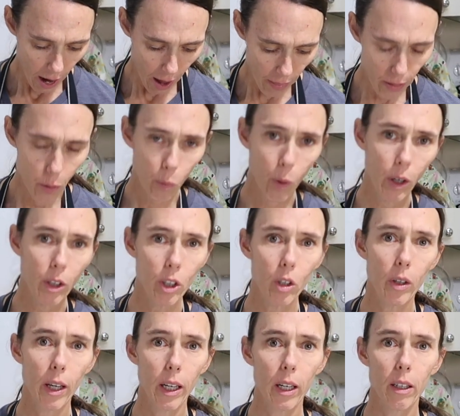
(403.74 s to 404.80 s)
And then once you
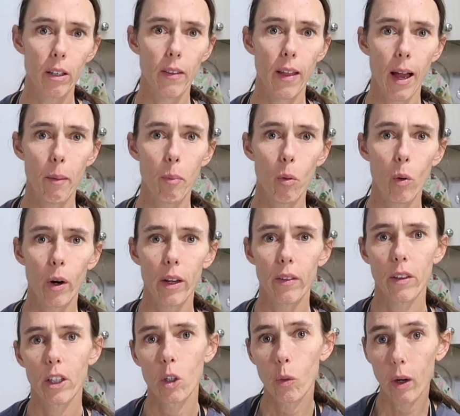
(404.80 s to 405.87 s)
get it to that
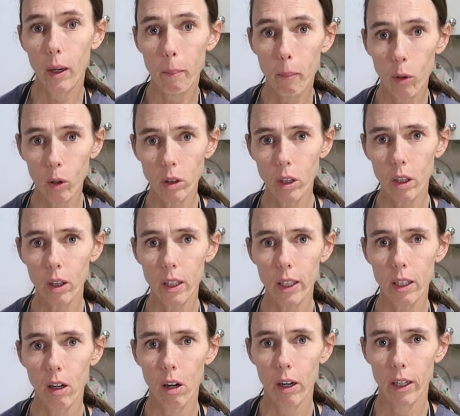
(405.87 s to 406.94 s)
point, then you want to put the
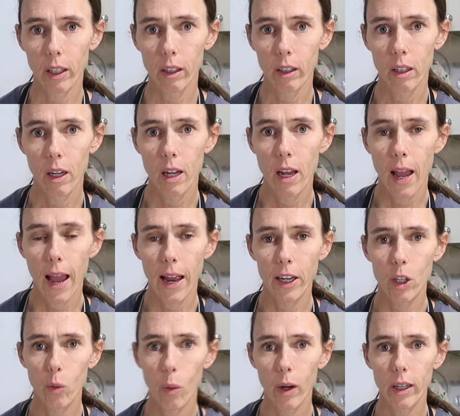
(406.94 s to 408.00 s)
lid on,
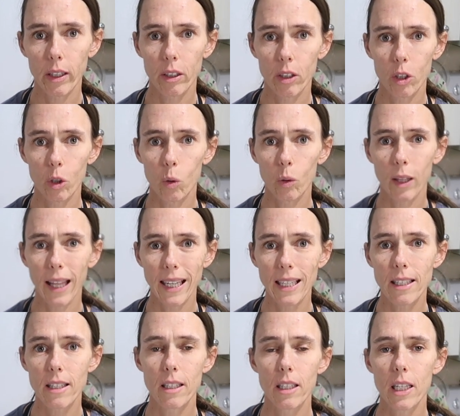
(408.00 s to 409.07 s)
and you want to let
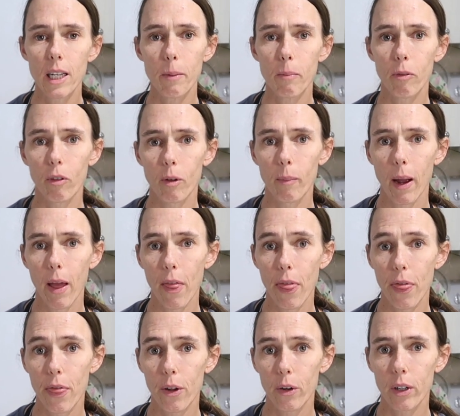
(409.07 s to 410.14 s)
it steep for about
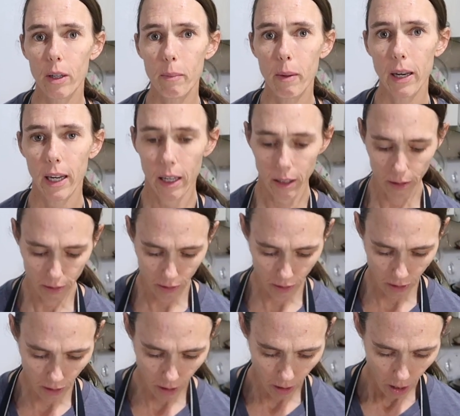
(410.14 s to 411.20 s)
30
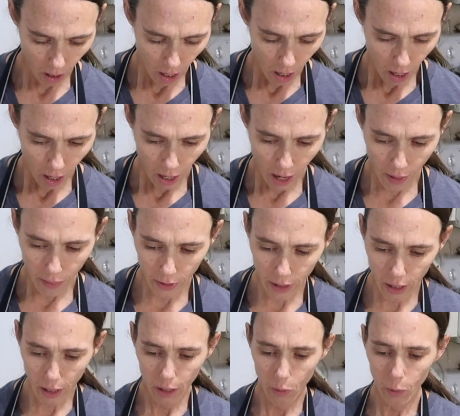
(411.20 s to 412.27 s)
minutes. And
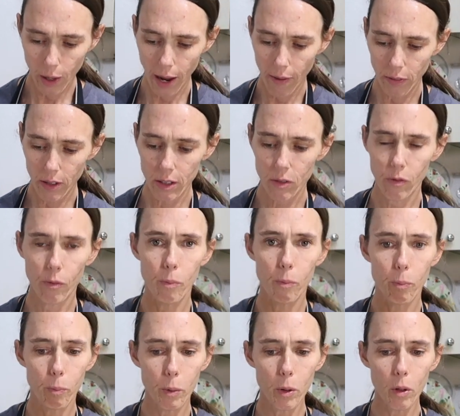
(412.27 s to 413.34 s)
then we have these
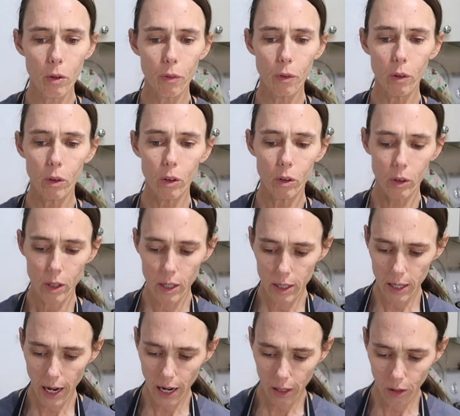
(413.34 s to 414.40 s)
beautiful little
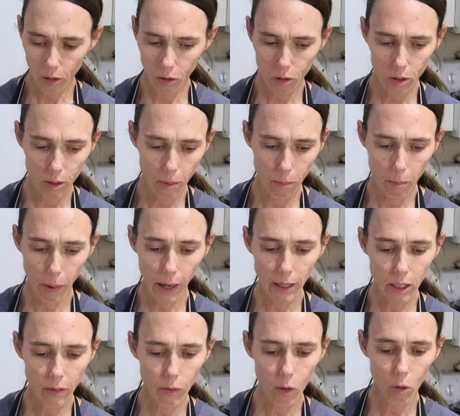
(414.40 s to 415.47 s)
containers by
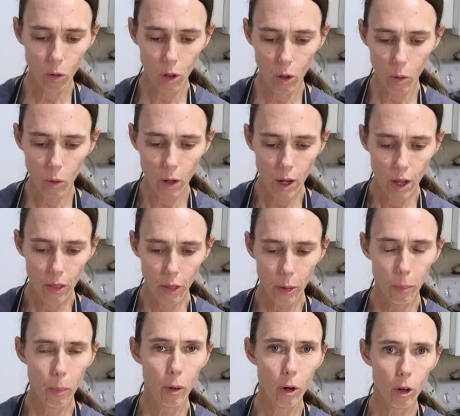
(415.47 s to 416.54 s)
Tavolo. They're
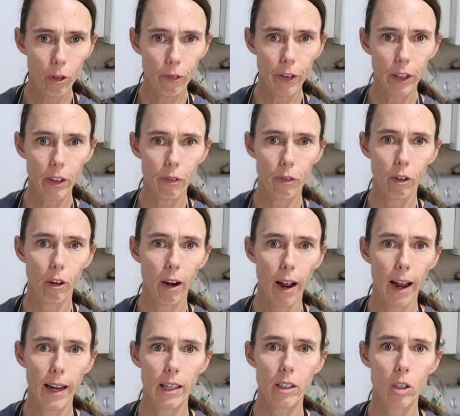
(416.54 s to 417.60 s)
perfect for
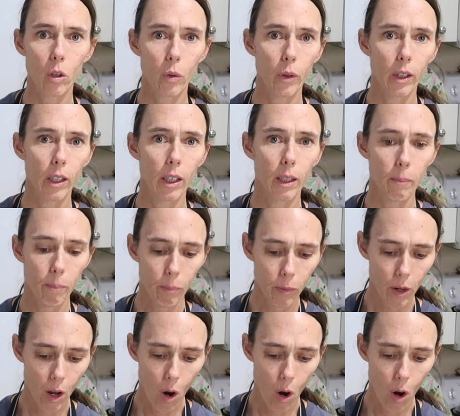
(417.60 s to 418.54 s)
ice cream